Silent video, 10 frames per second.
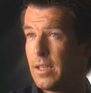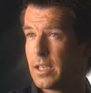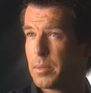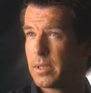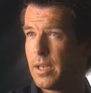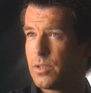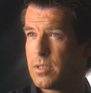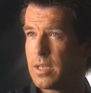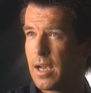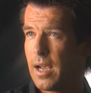and the
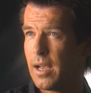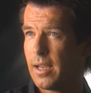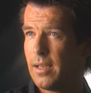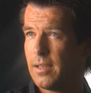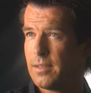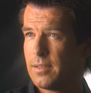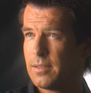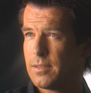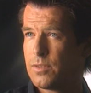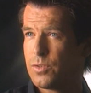expectations are high.
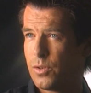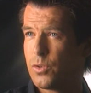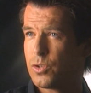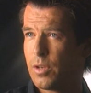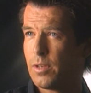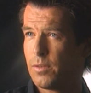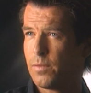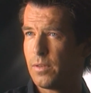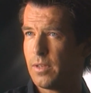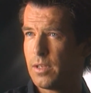So you certainly
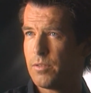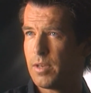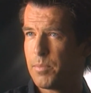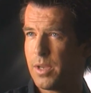feel that you're